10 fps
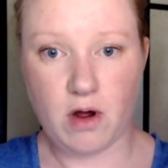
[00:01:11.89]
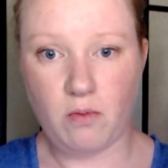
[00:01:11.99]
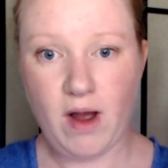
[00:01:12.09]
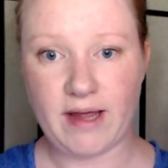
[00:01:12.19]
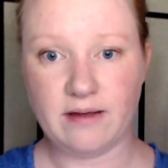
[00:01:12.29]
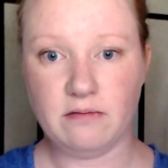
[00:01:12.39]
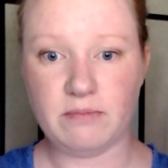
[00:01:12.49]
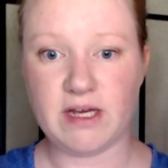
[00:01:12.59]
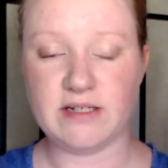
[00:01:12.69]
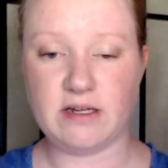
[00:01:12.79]
why,
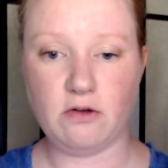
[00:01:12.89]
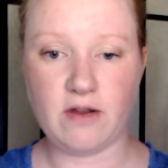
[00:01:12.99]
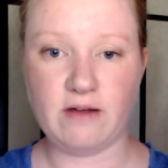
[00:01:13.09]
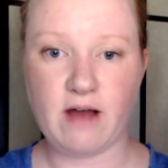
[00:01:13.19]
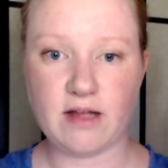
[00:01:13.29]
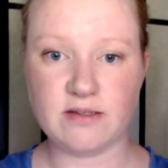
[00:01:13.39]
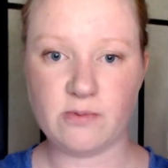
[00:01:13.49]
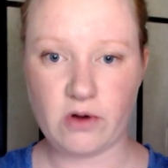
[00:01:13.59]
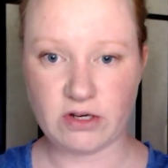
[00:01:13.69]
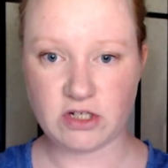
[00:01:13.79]
because I know that I've gotten some
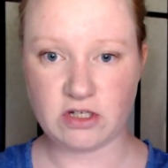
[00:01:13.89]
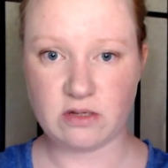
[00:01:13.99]
questions